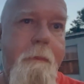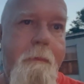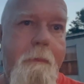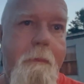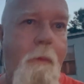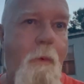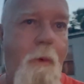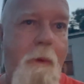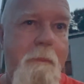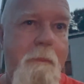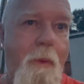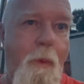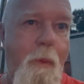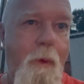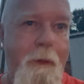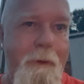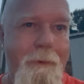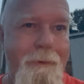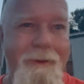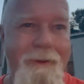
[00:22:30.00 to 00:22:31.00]
One
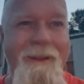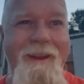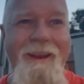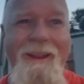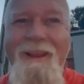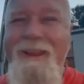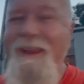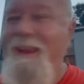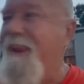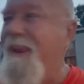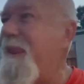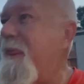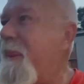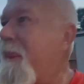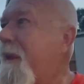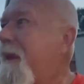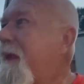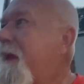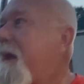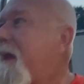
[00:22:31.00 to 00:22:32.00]
board.
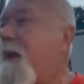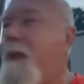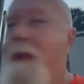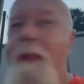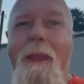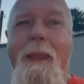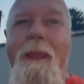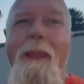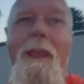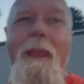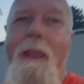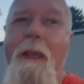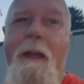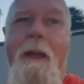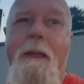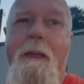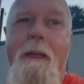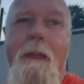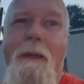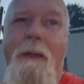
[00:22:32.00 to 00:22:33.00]
And
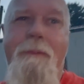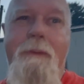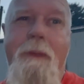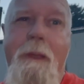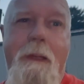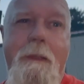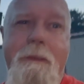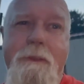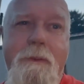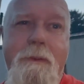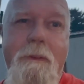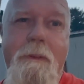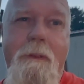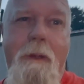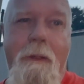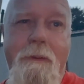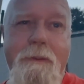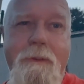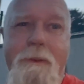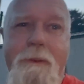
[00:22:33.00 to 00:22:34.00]
I didn't even get it to screw
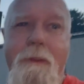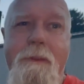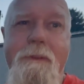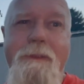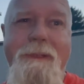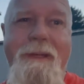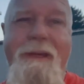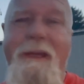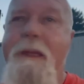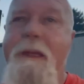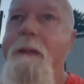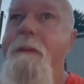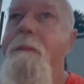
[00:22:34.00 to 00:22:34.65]
all the screws in it.